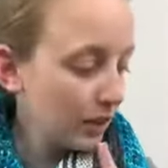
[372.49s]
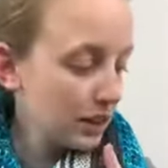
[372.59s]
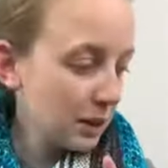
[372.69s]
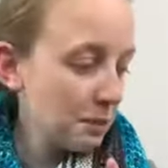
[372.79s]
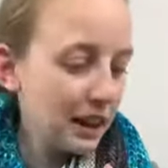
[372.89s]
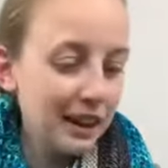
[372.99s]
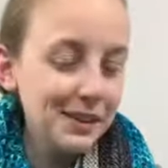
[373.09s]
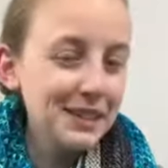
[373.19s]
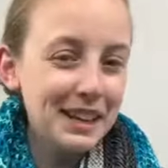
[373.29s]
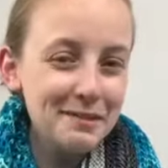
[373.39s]
Something
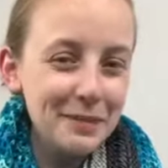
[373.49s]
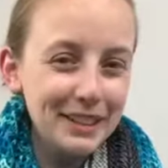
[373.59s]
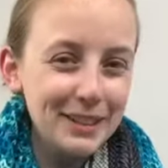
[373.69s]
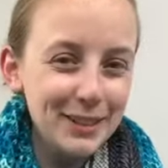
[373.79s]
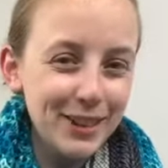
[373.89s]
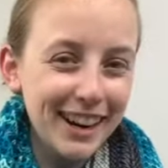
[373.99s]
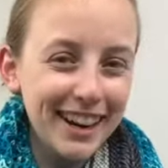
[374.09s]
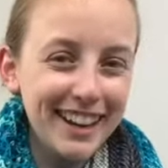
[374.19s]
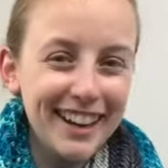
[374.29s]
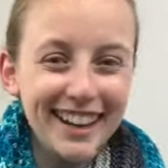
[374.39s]
else I've been
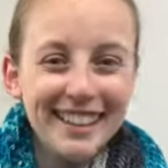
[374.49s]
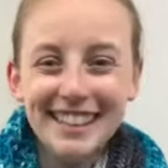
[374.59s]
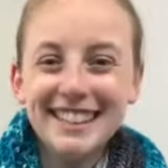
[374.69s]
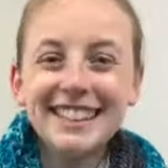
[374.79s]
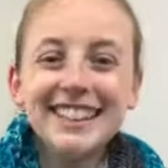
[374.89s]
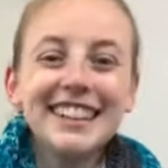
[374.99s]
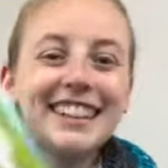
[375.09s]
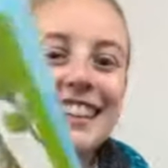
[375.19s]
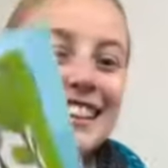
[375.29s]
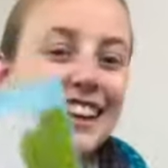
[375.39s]
enjoying is
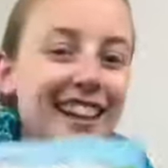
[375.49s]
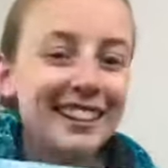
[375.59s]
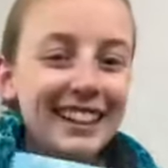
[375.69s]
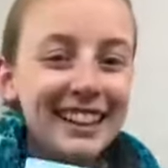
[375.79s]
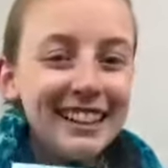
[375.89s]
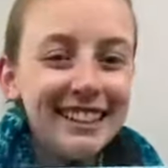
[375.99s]
coloring.